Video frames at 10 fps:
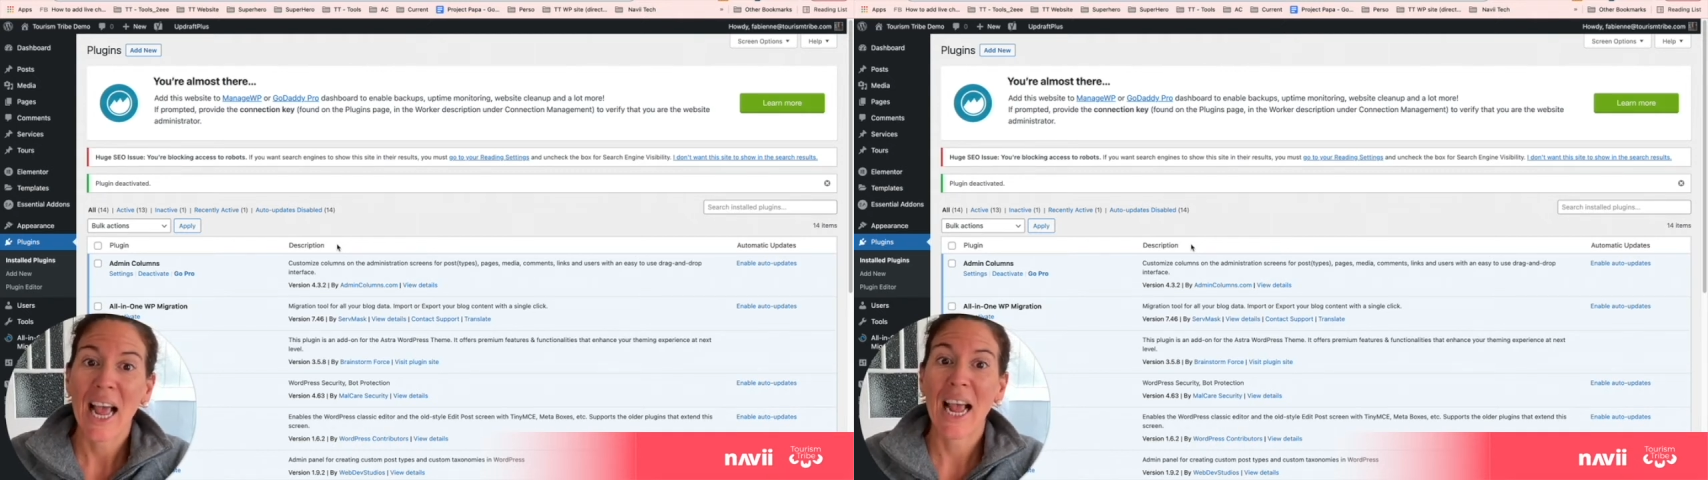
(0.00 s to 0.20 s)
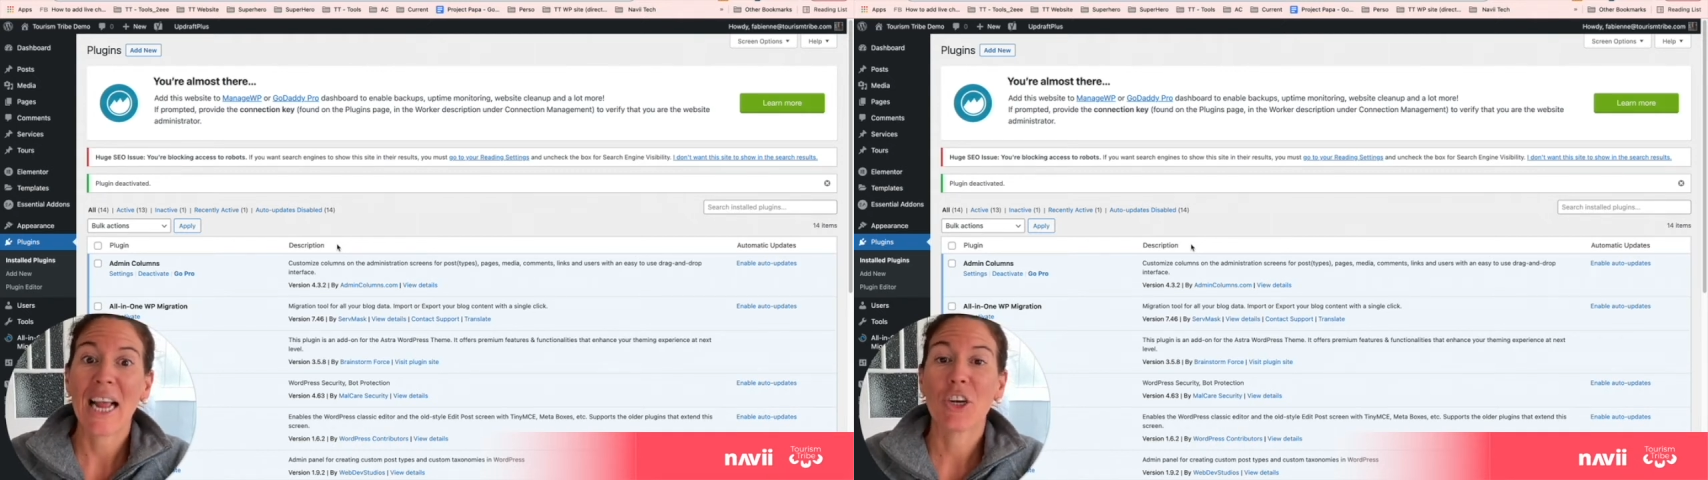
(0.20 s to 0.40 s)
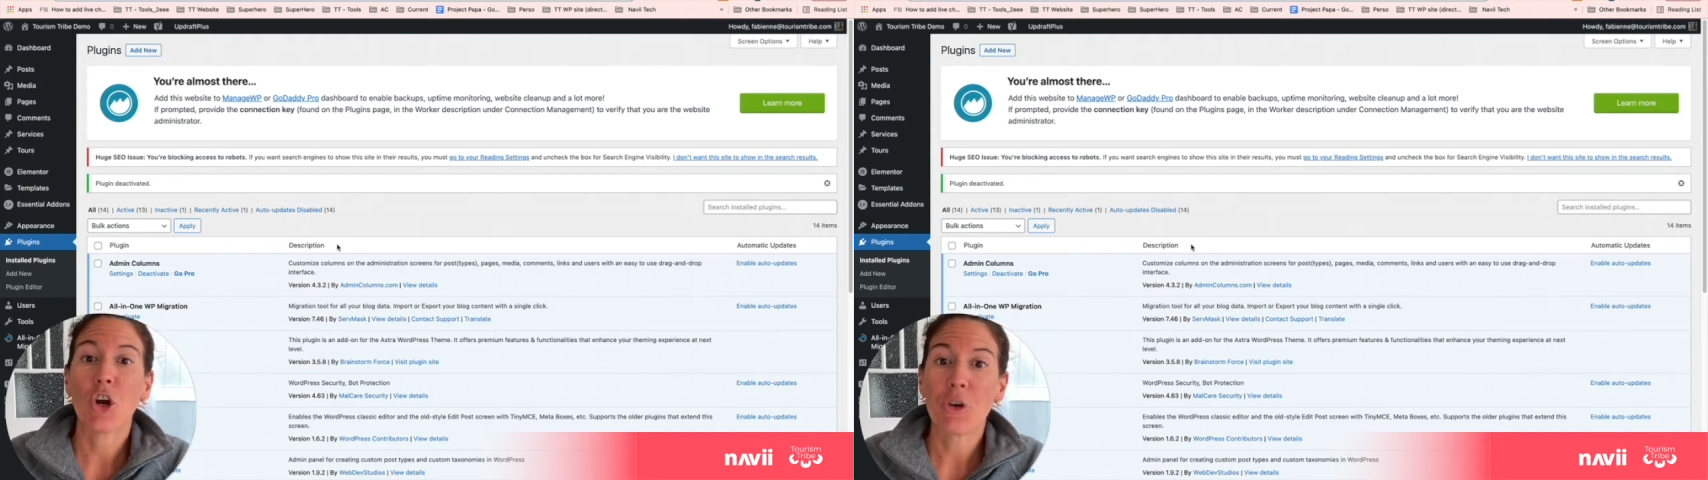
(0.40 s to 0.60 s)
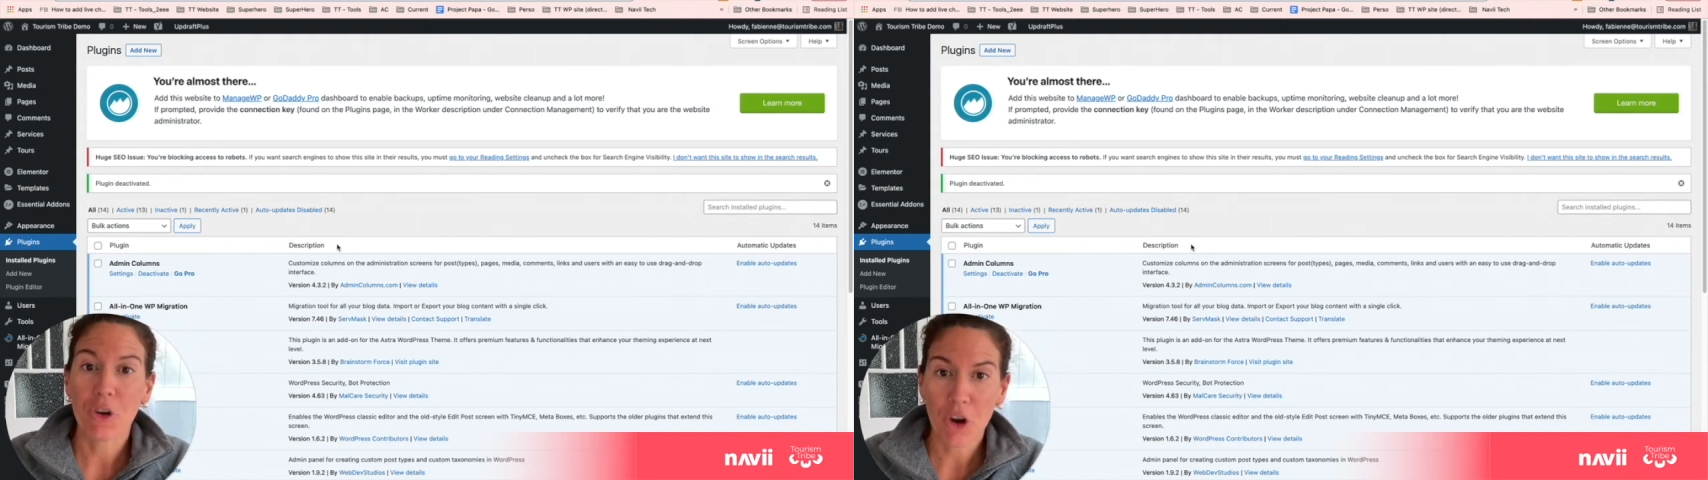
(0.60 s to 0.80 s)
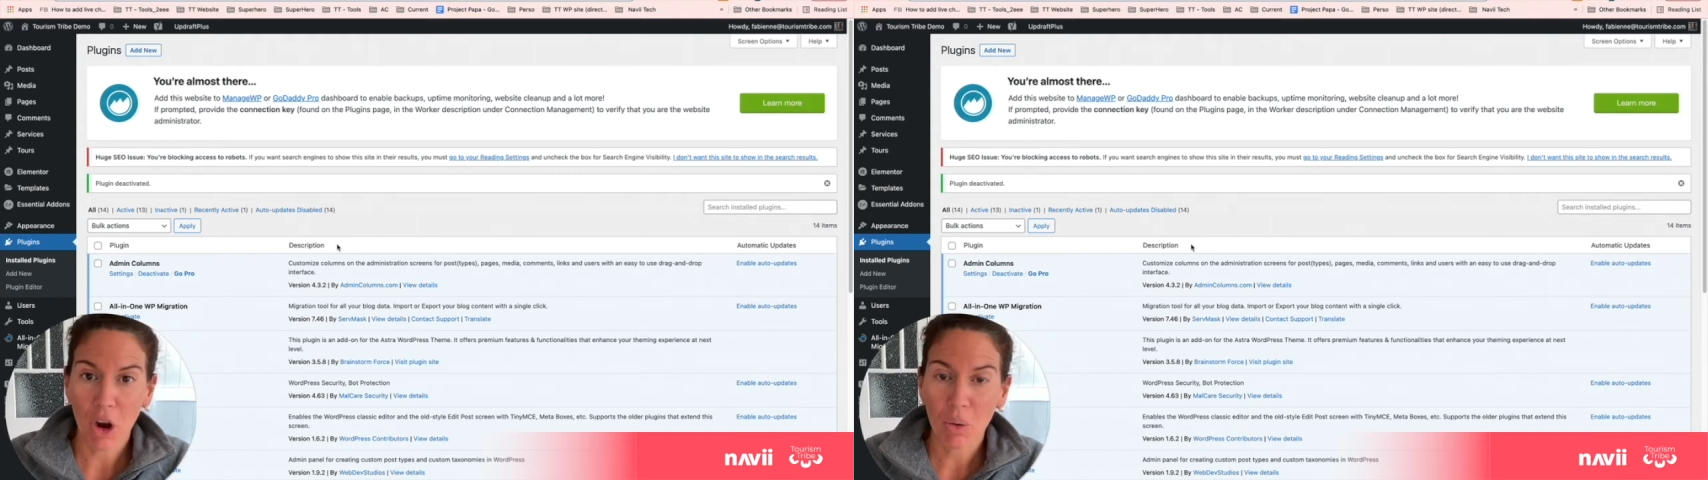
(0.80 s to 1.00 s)
and
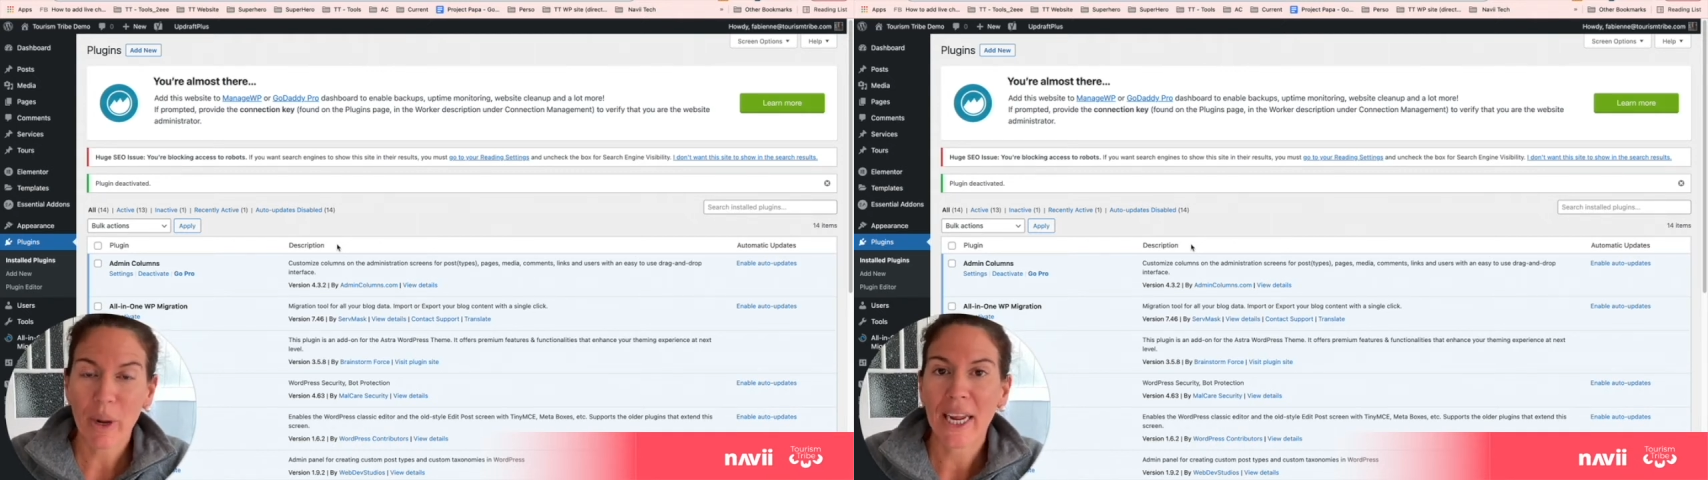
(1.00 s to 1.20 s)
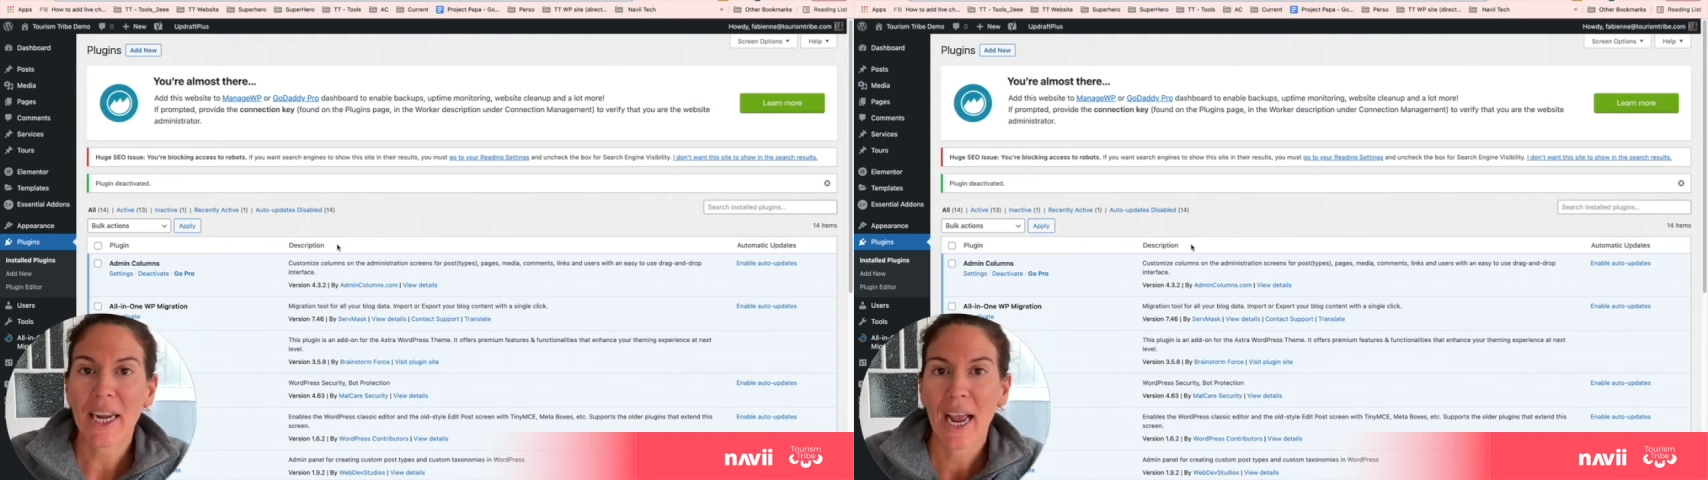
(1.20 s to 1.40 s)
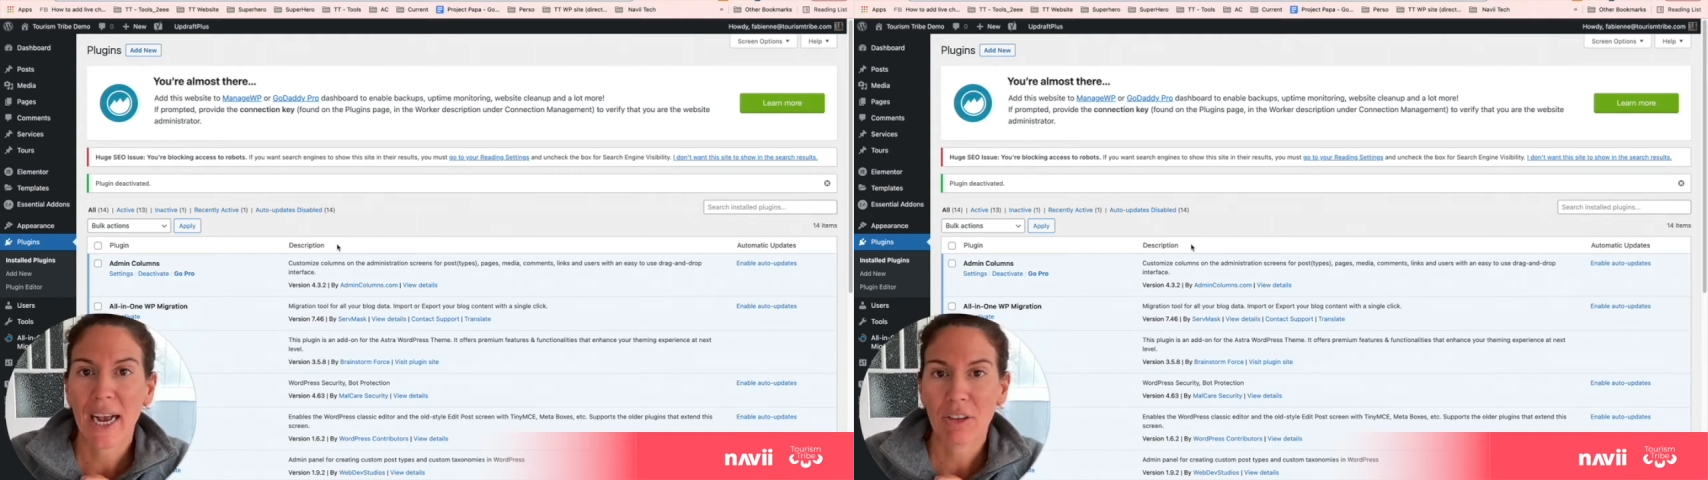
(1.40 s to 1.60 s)
knowing how